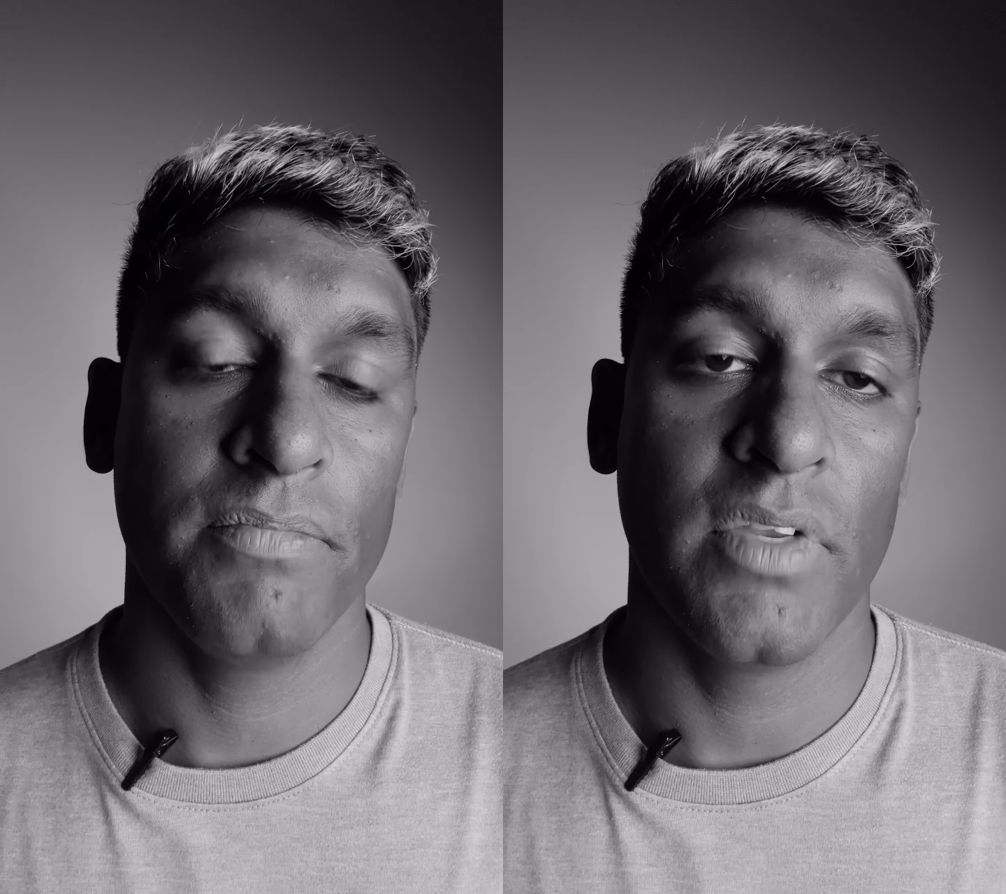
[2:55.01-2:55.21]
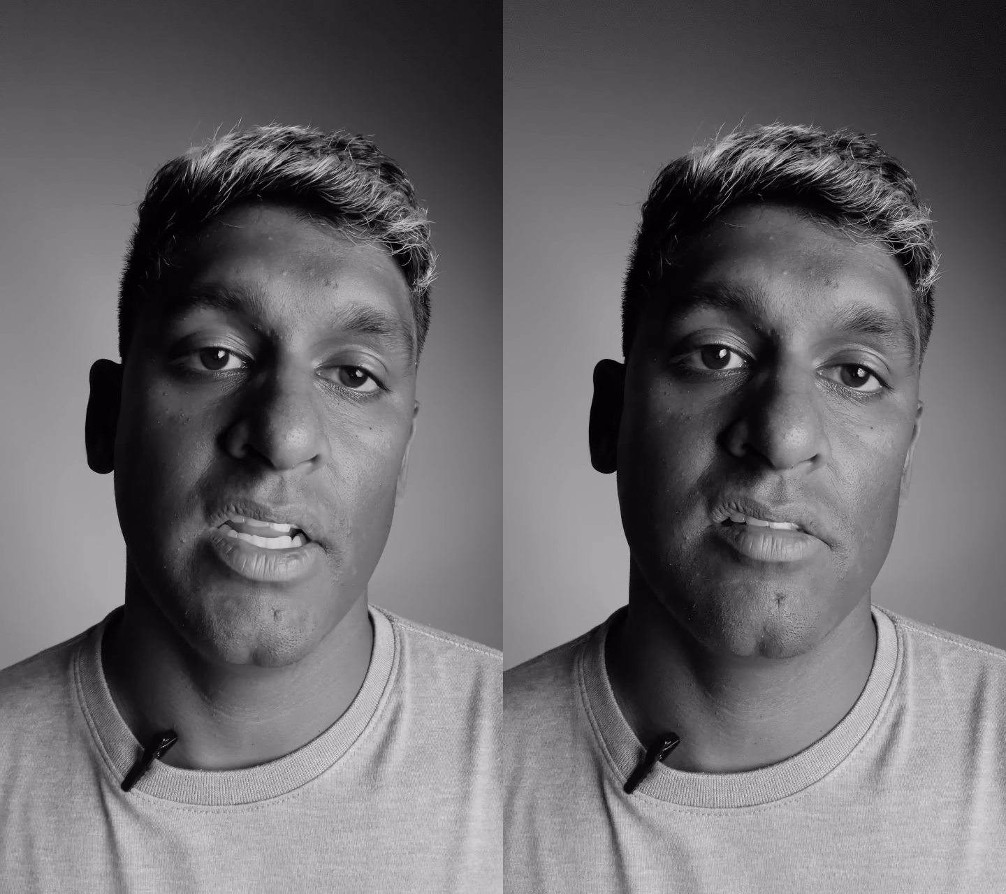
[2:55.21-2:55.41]

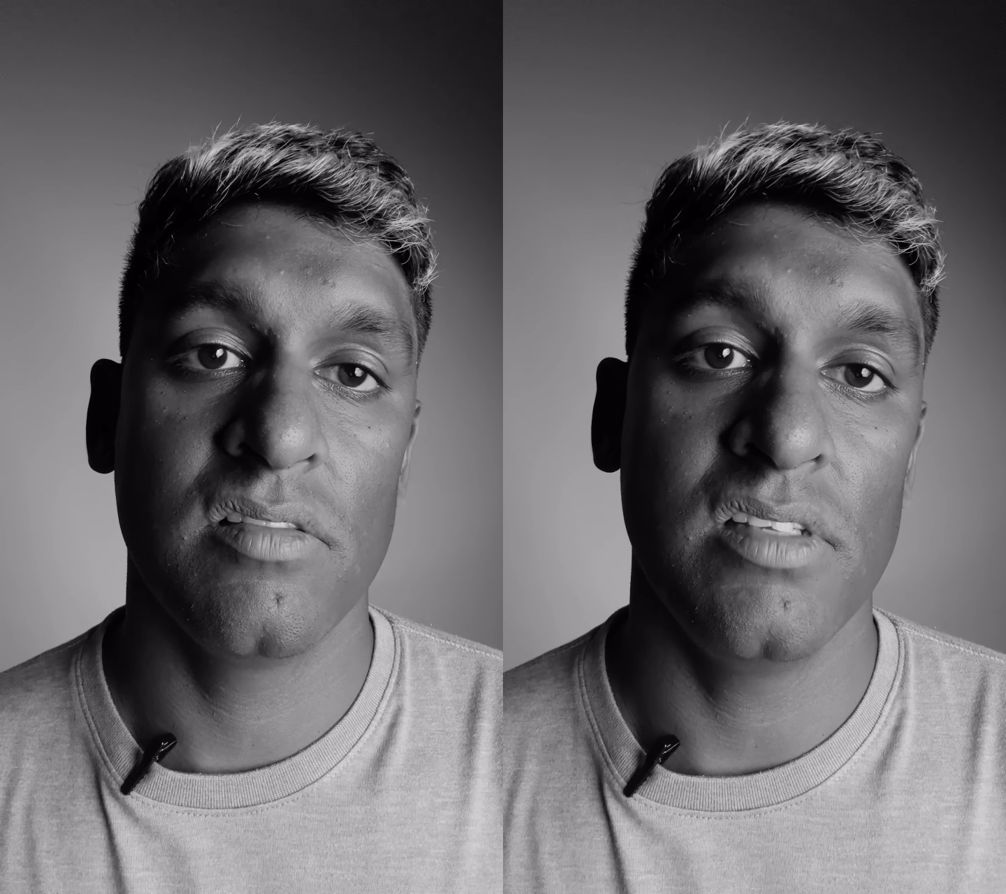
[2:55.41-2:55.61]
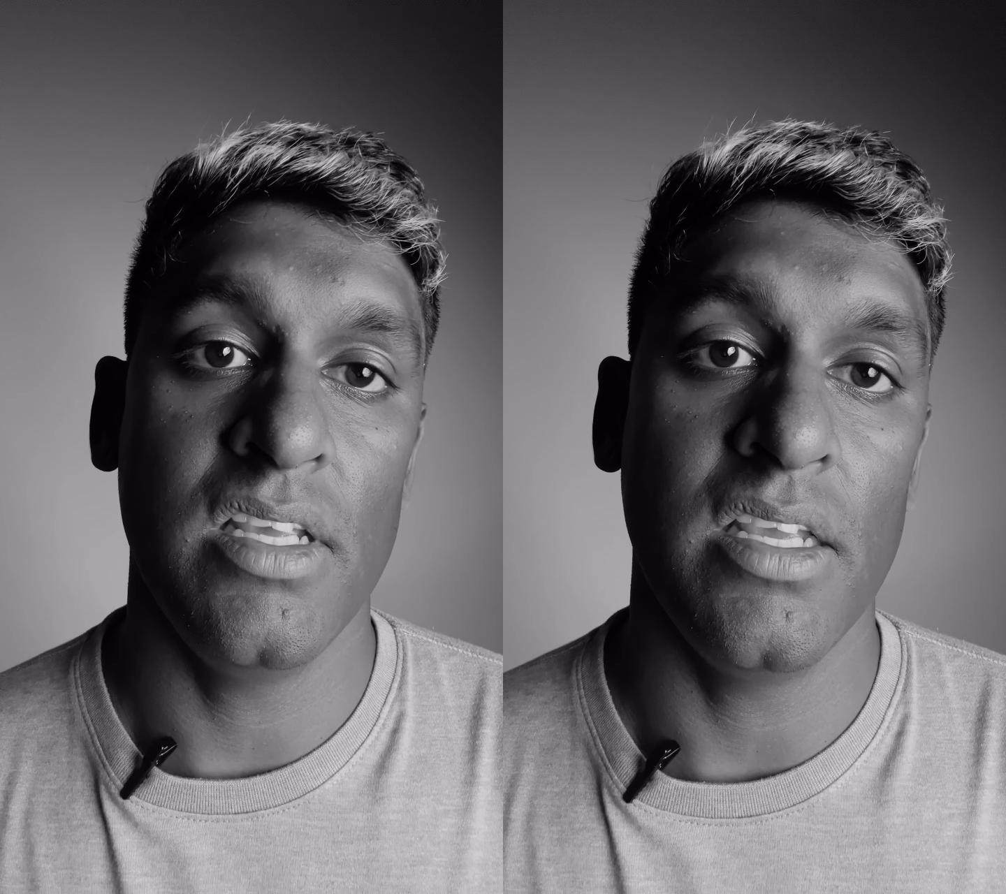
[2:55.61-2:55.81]
Let's
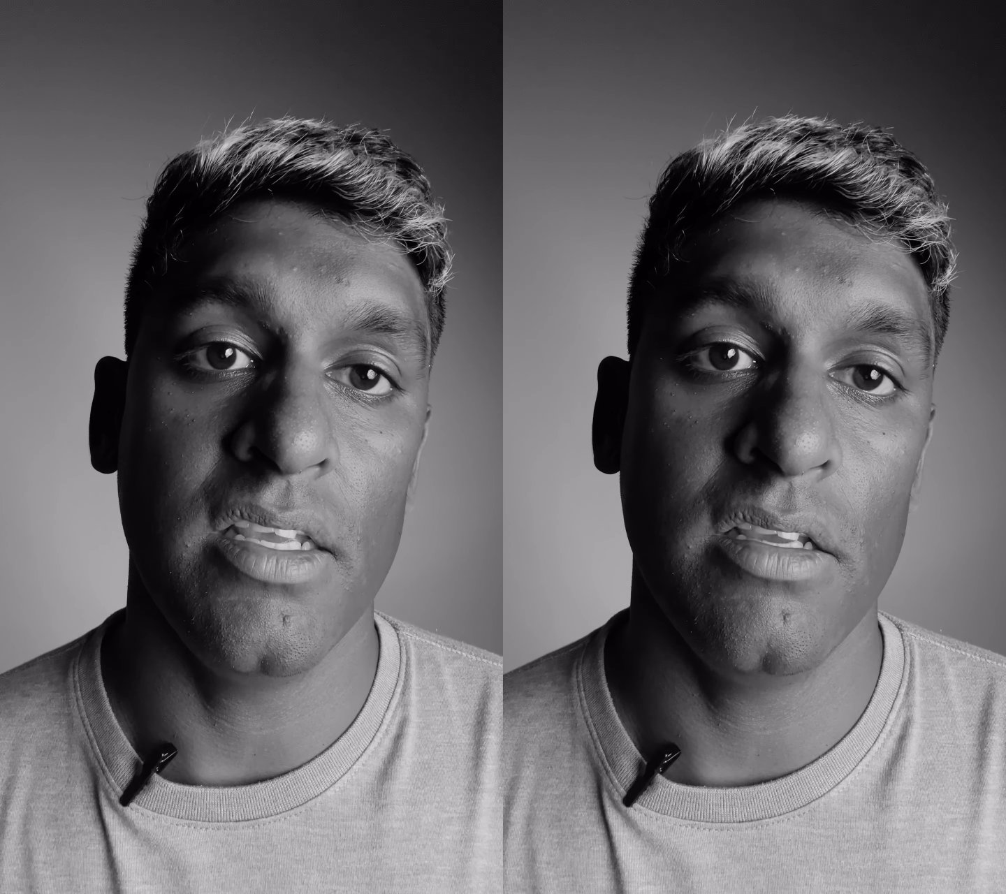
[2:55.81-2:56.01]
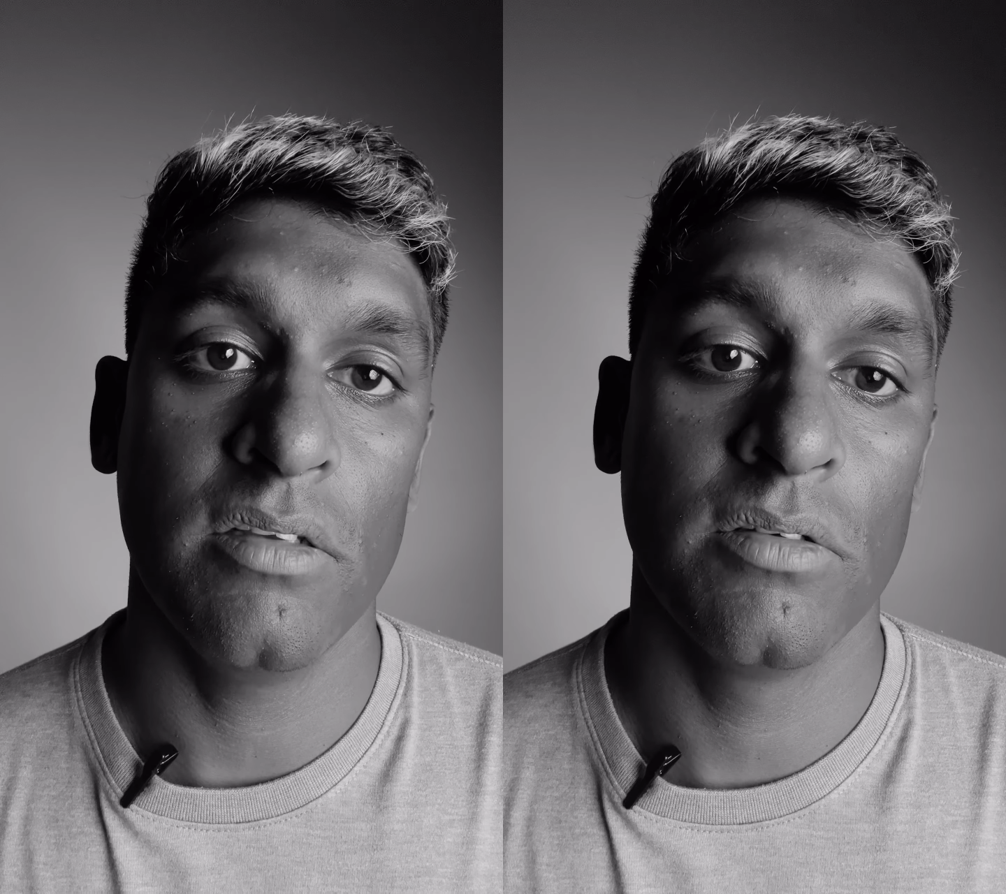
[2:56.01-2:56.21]

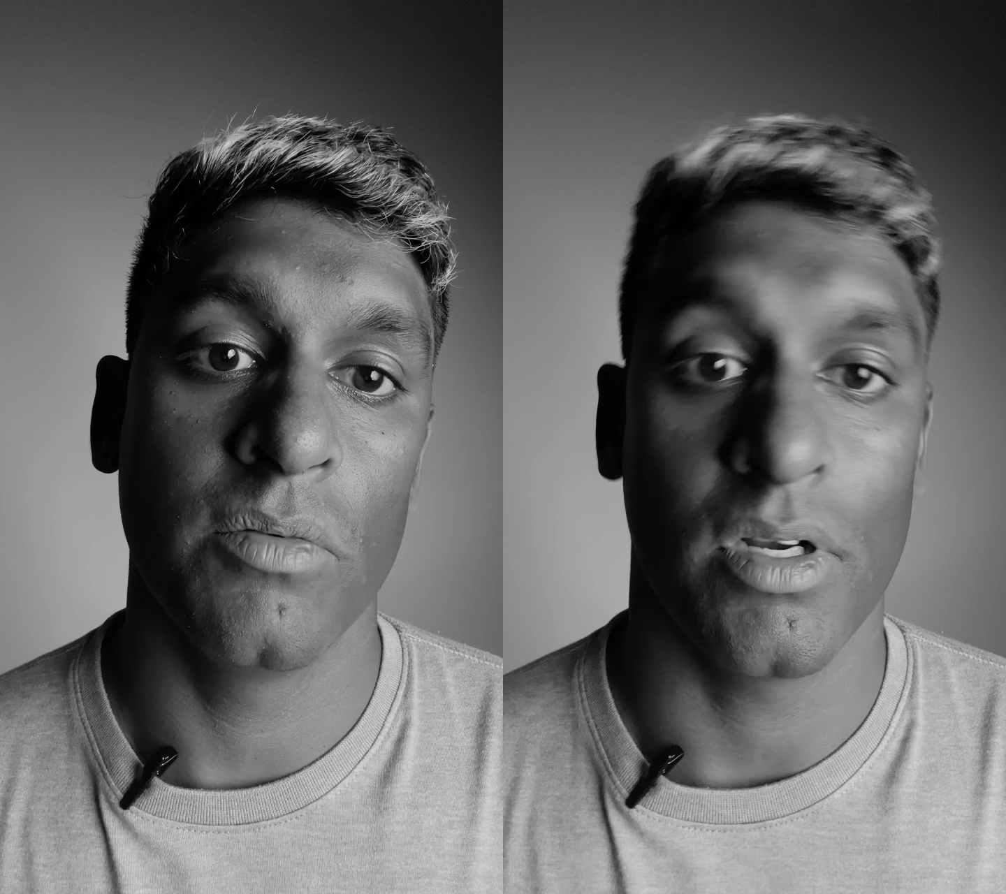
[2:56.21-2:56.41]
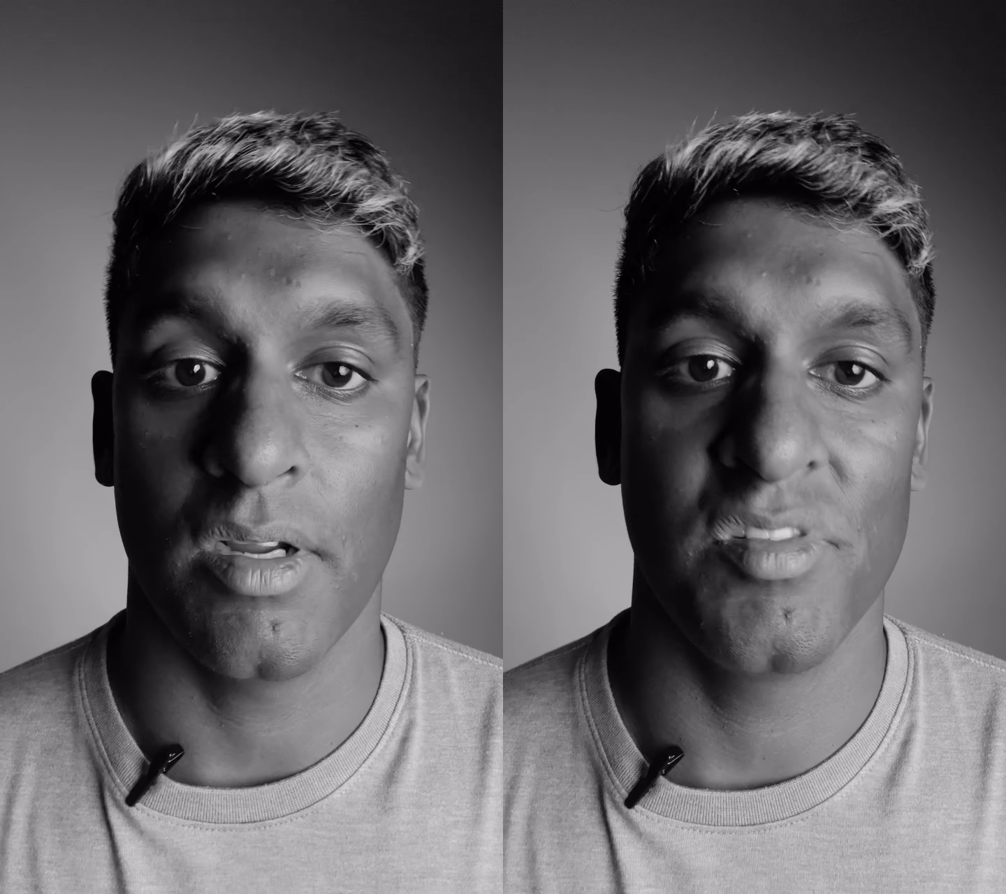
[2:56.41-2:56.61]
see
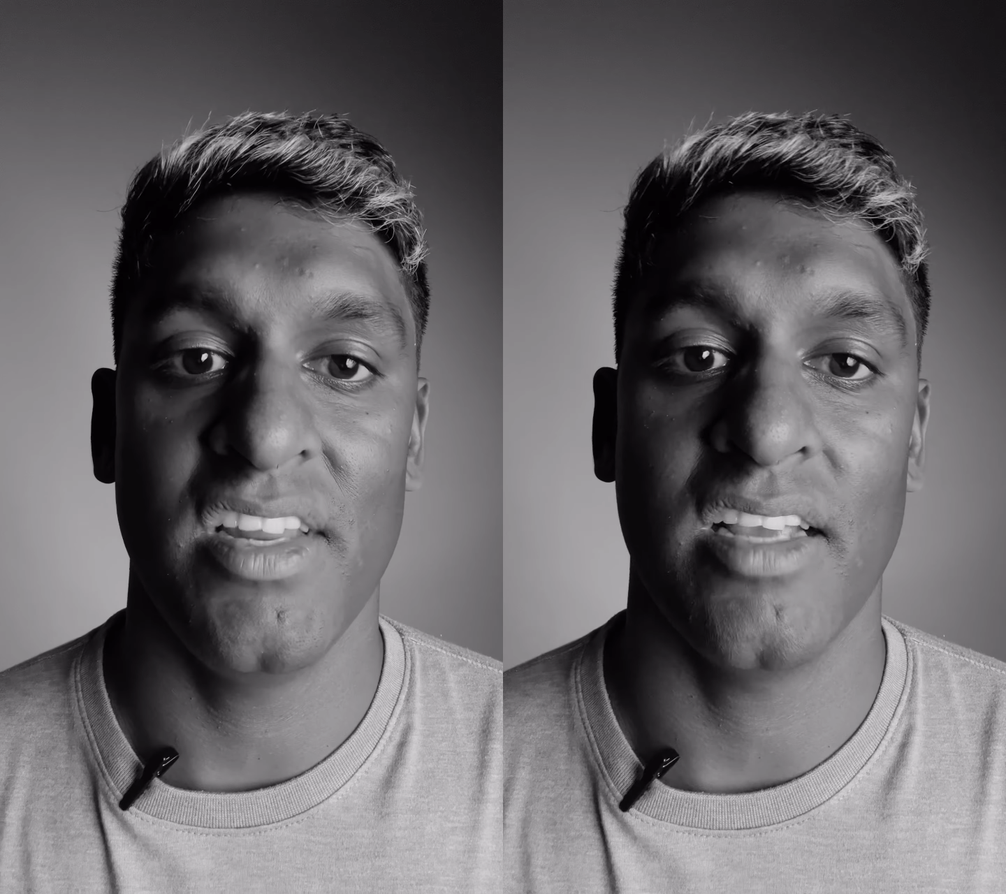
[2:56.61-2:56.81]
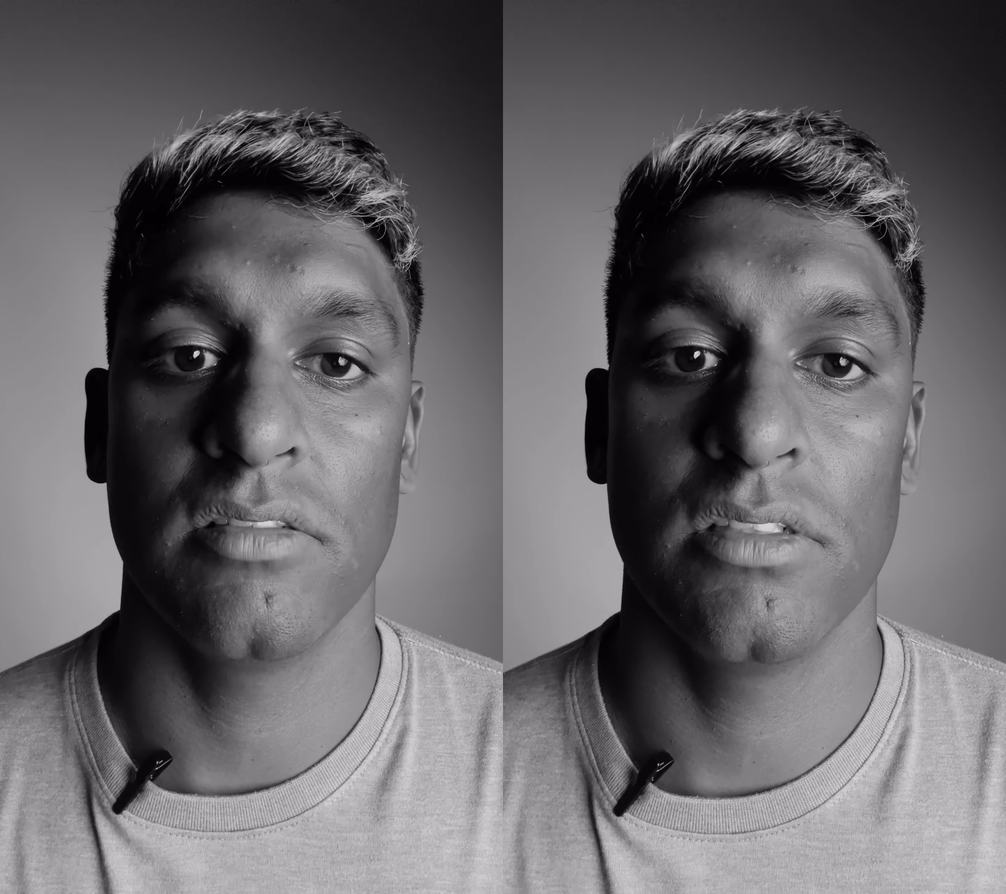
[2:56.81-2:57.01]
what comes
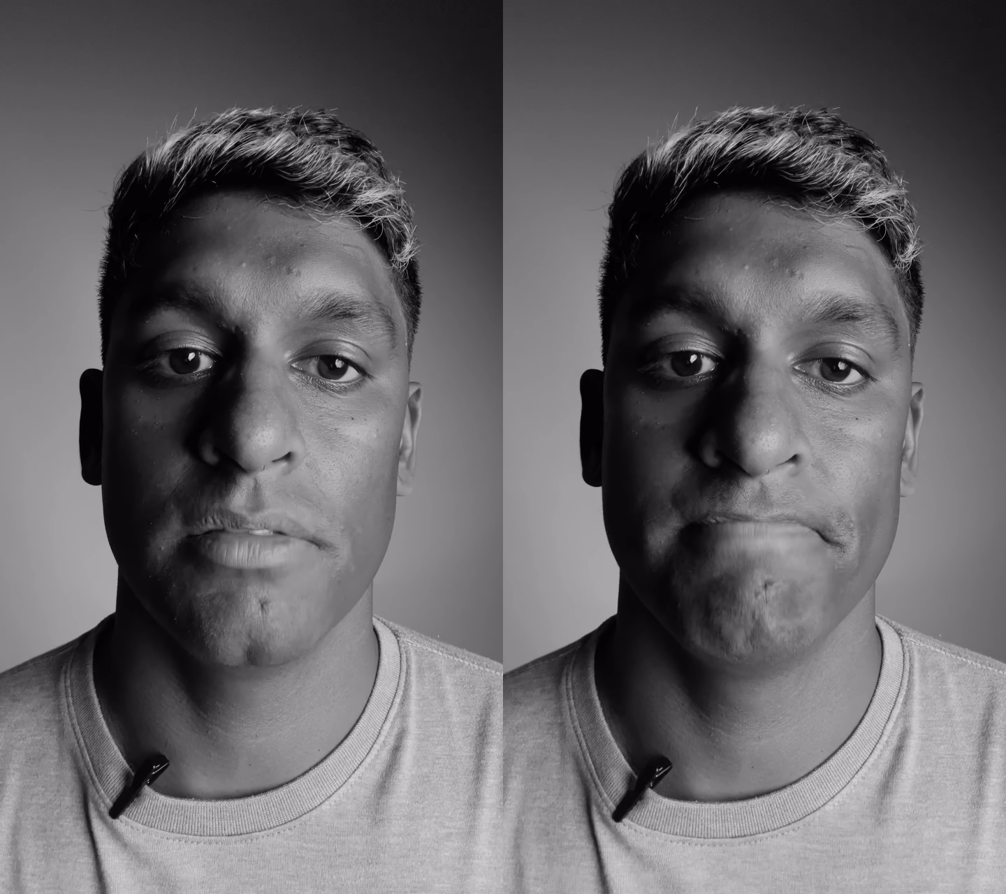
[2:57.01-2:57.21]
next.